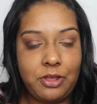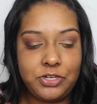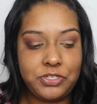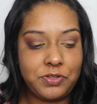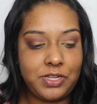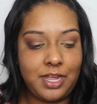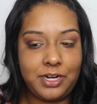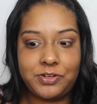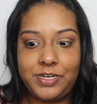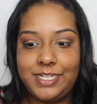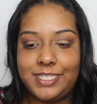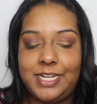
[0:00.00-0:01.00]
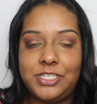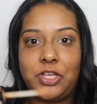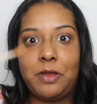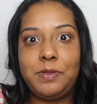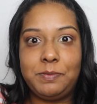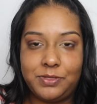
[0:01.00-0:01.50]
to do a cut crease, and I
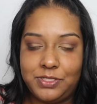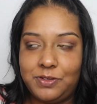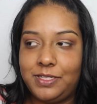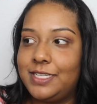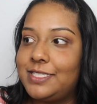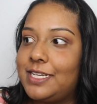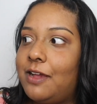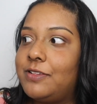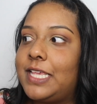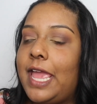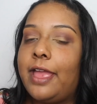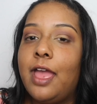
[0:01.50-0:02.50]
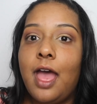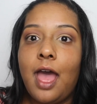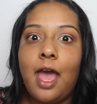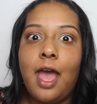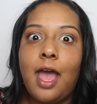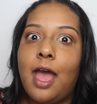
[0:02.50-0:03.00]
saw people doing this, and I was like,
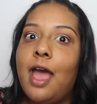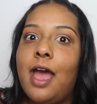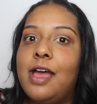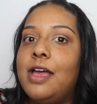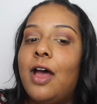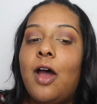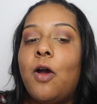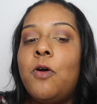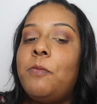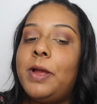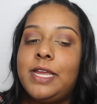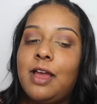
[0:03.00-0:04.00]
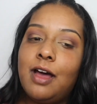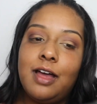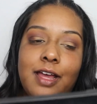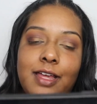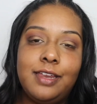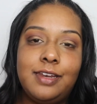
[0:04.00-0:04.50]
oh my
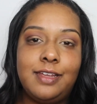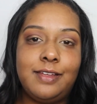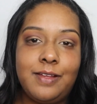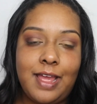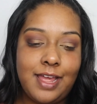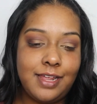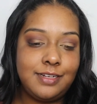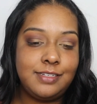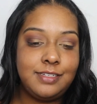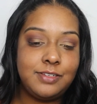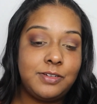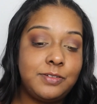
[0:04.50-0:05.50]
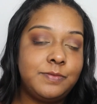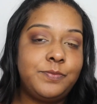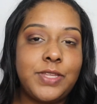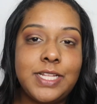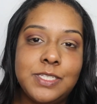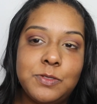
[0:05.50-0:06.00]
god. And you know,
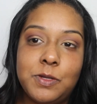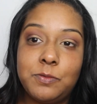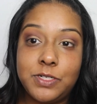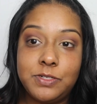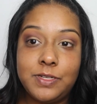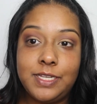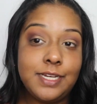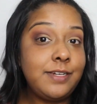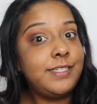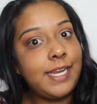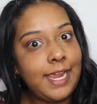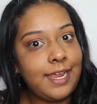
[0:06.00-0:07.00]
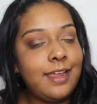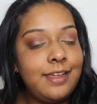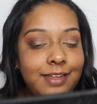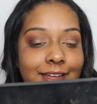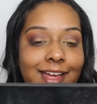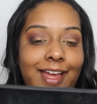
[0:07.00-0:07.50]
that's what we're doing here today.
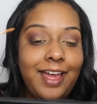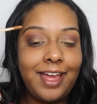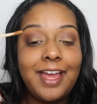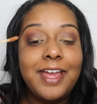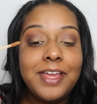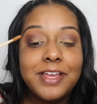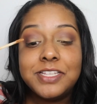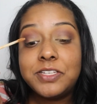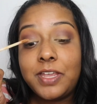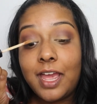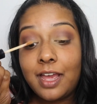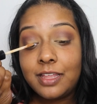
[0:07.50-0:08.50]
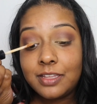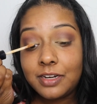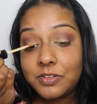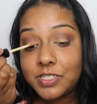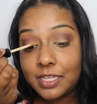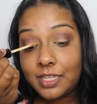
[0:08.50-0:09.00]
So yeah, I thought I
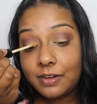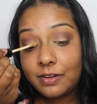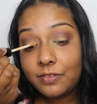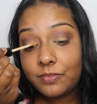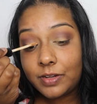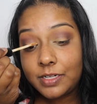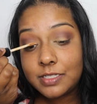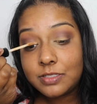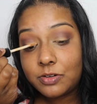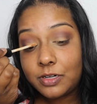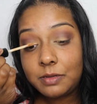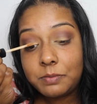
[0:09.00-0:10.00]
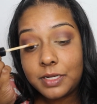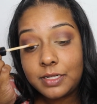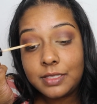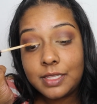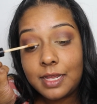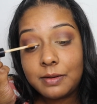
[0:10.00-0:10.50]
would tell that funny story,
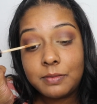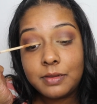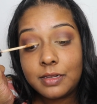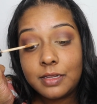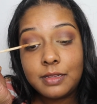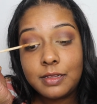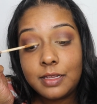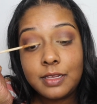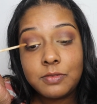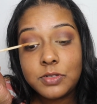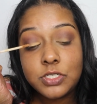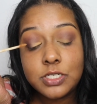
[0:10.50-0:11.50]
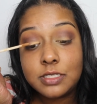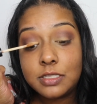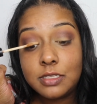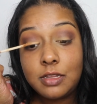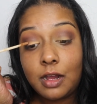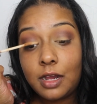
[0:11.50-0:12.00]
but it was just
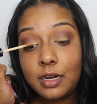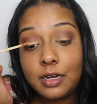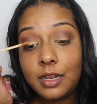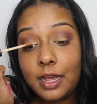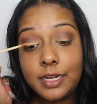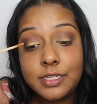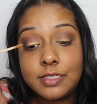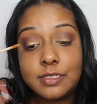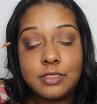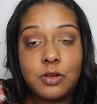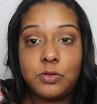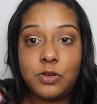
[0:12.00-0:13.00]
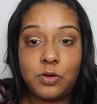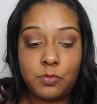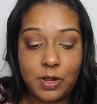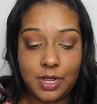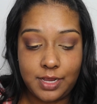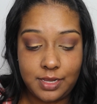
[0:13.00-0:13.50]
not, I just don't know
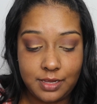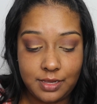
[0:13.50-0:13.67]
why